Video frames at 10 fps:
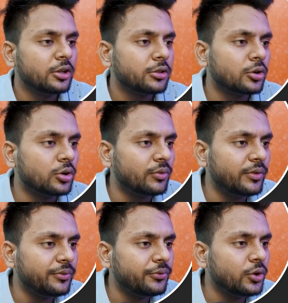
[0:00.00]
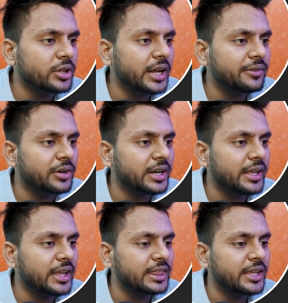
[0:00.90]
So for that, what I
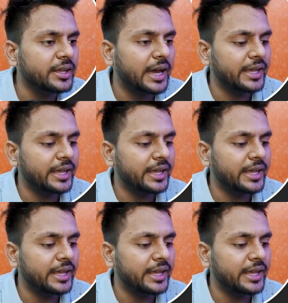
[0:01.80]
can say